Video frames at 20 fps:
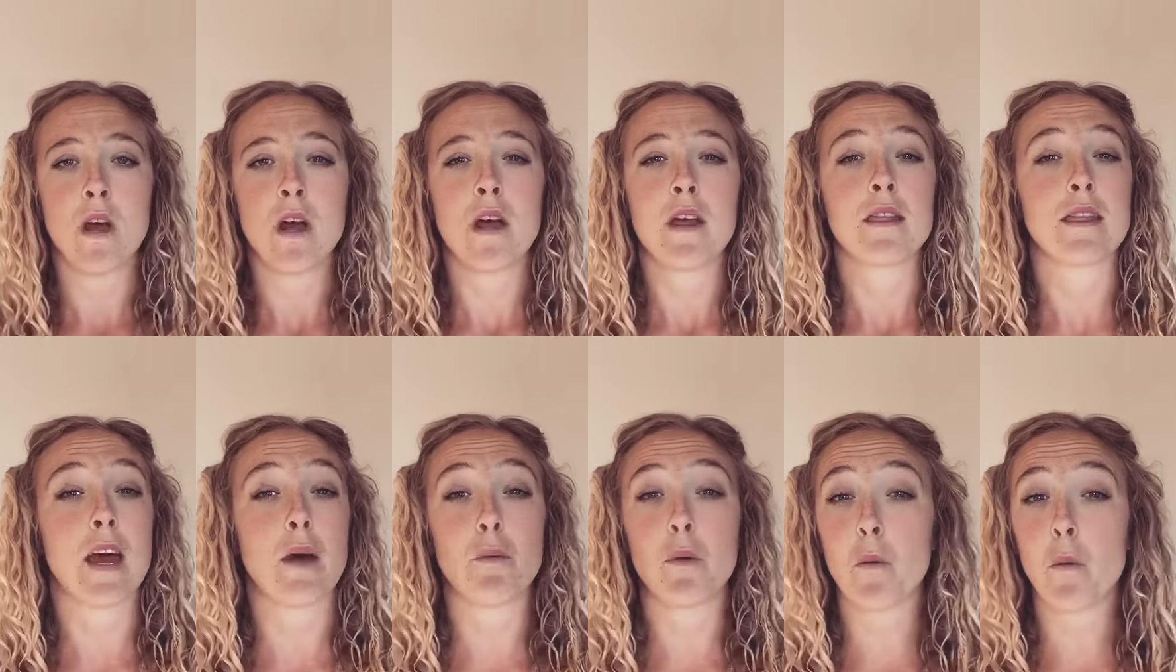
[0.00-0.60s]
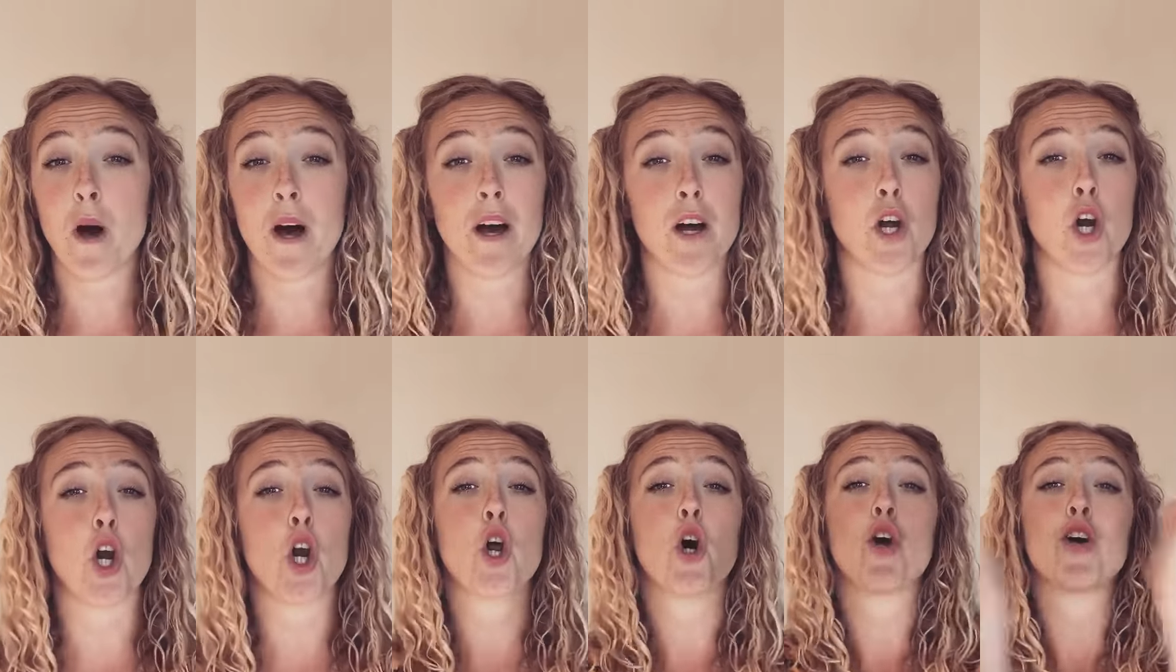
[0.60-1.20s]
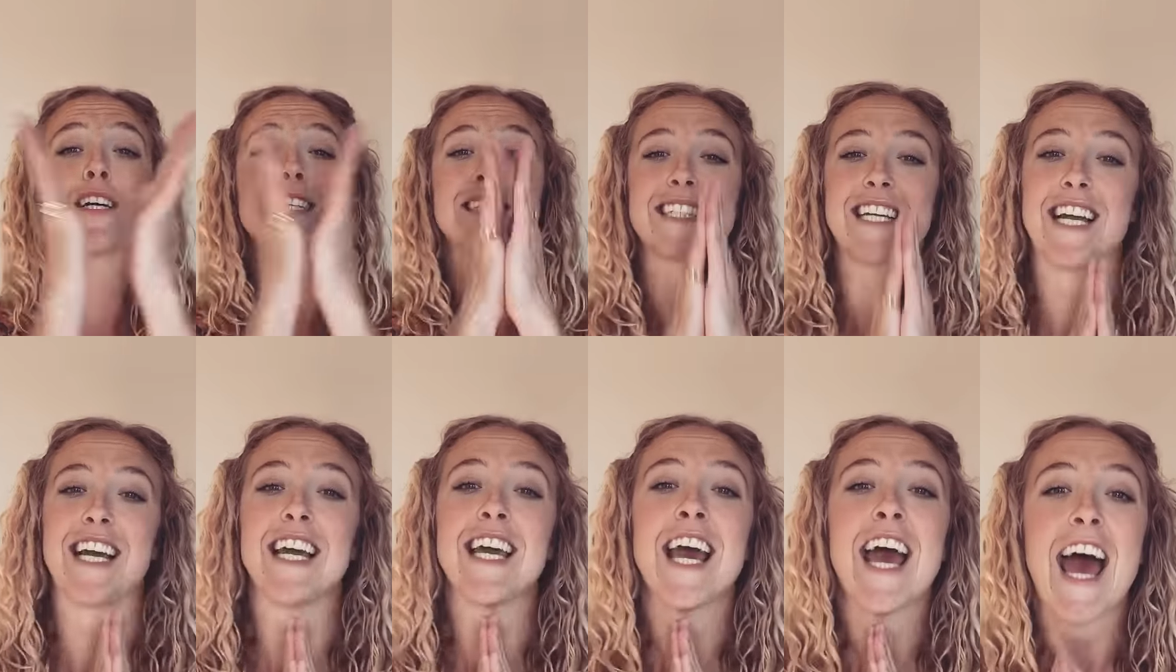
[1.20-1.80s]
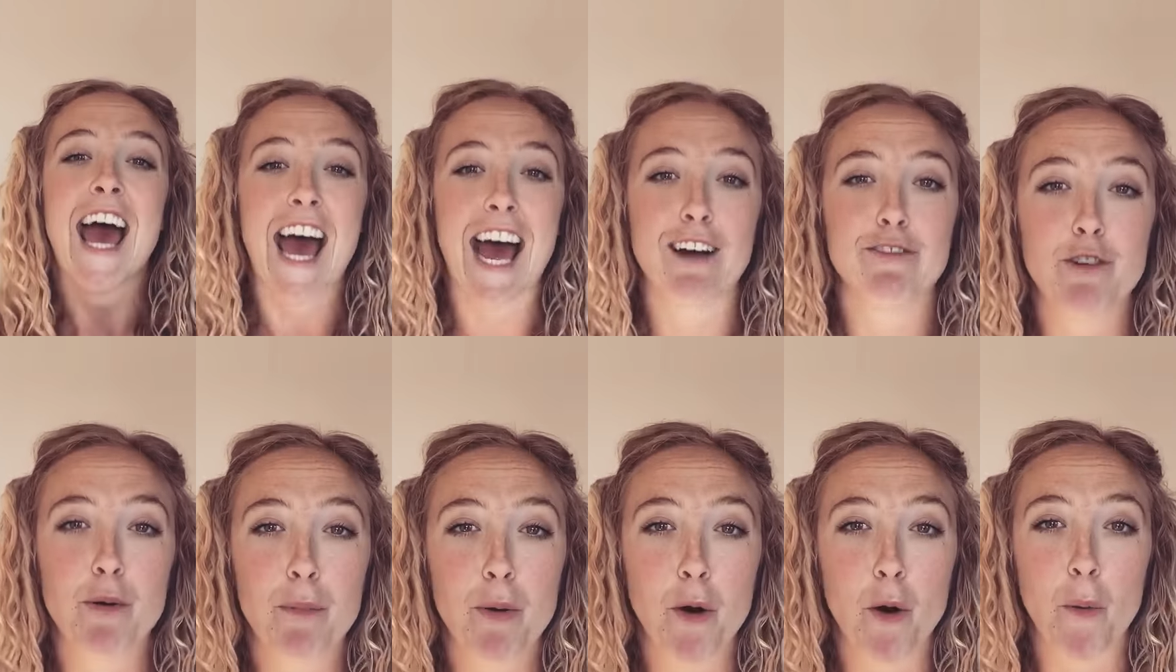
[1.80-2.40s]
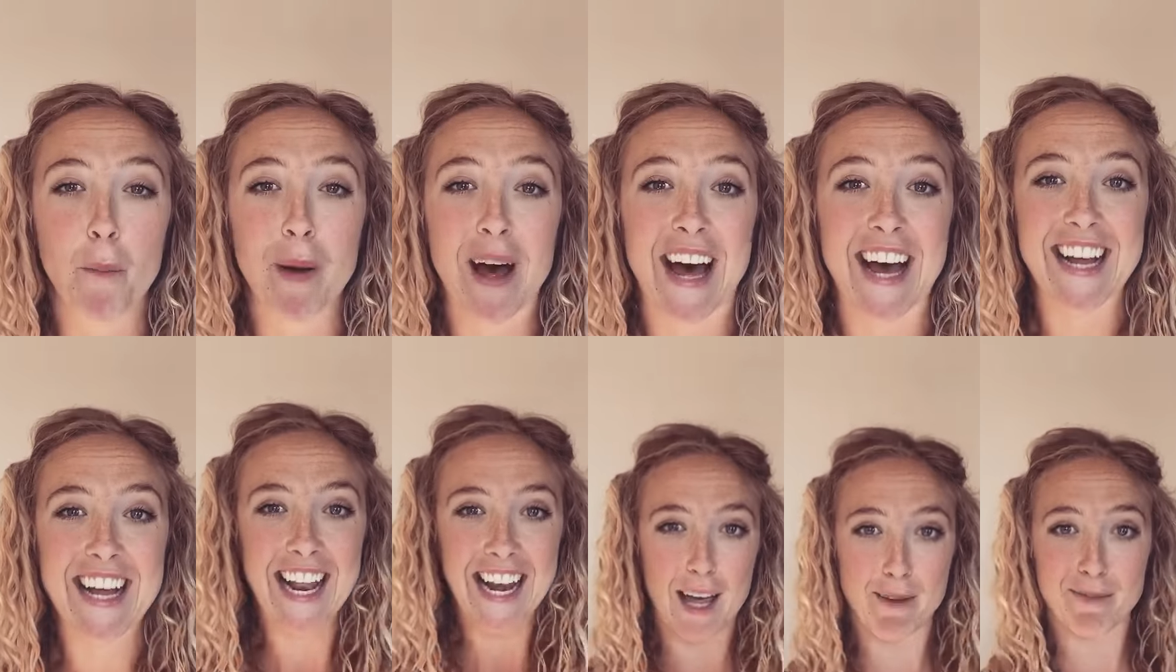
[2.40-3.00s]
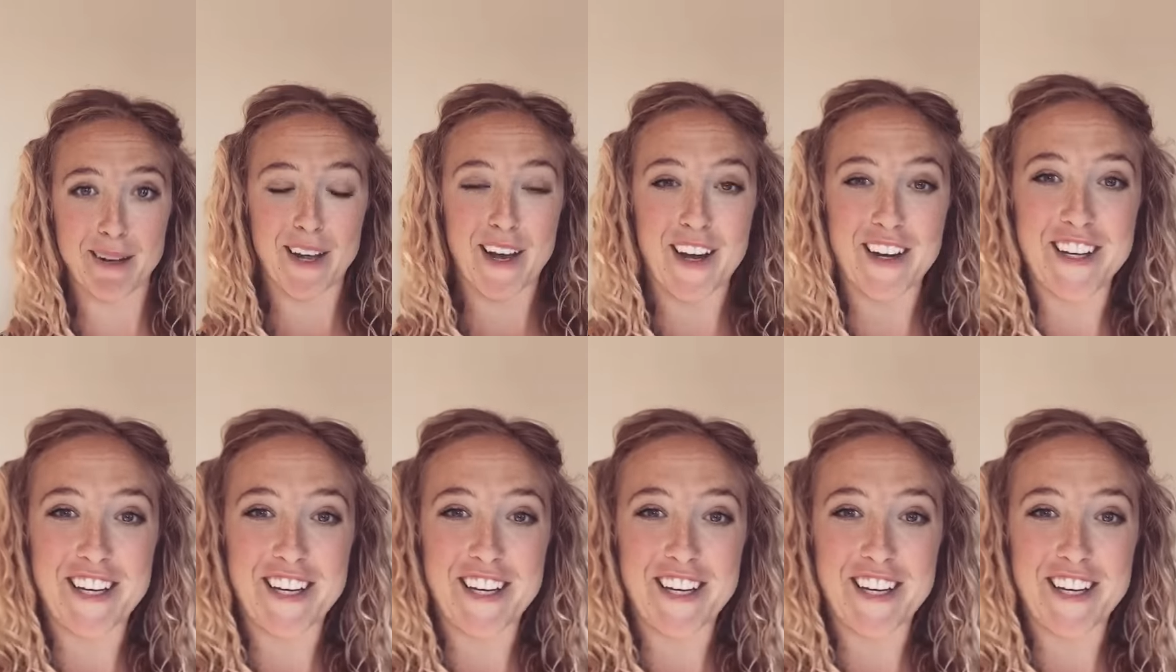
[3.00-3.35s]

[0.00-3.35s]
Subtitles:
They will work gloriously, and report back. Let me know how you